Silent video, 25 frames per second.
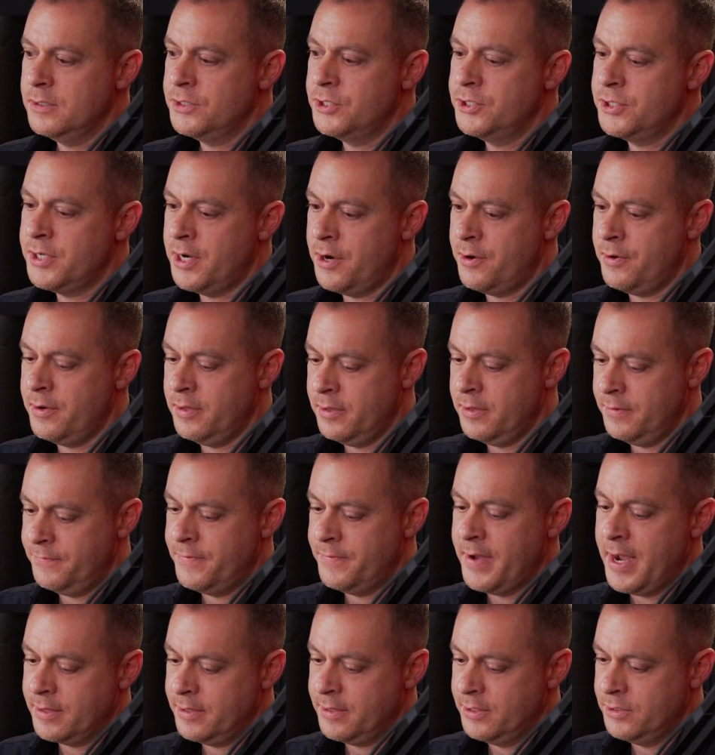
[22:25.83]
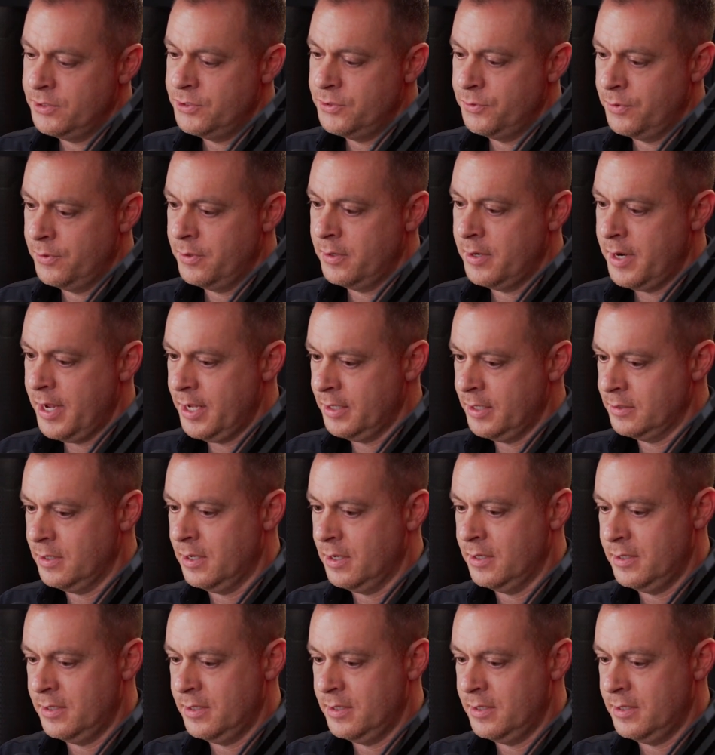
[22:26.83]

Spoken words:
sharing the fact that Jordan has